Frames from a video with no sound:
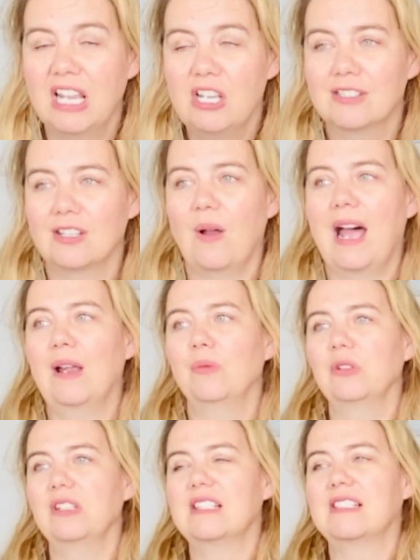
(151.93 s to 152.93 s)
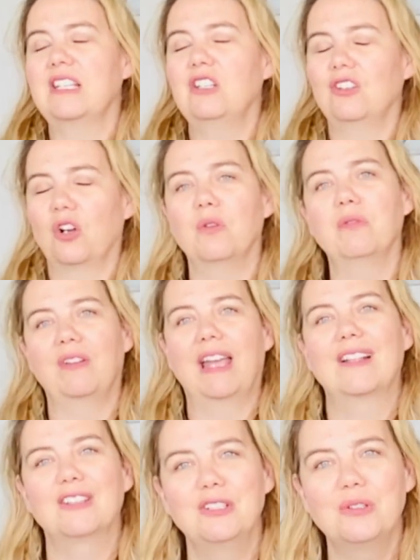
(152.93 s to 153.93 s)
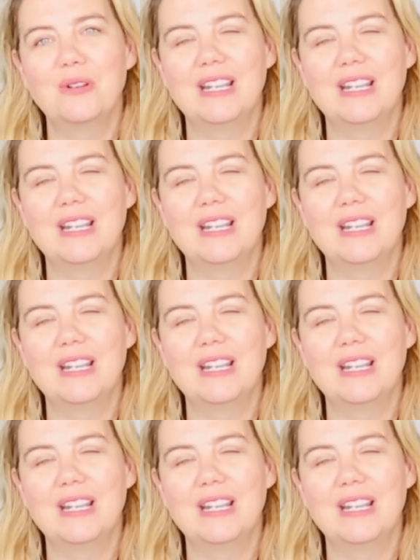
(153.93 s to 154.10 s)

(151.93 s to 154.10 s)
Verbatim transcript: So I really see no value